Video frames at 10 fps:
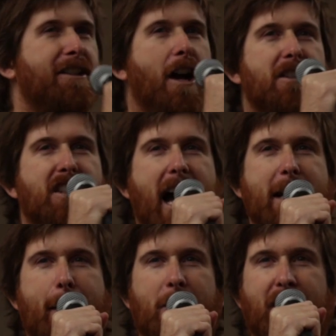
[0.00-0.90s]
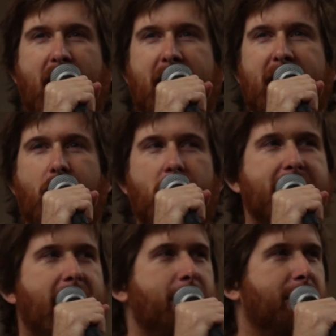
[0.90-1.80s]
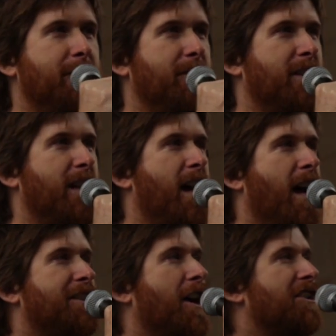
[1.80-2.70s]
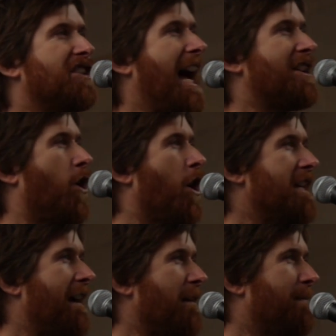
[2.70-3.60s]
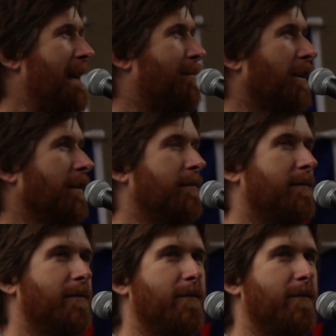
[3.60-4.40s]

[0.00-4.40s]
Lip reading: Don't charge people for going to the doctor. Don't charge ordinary people.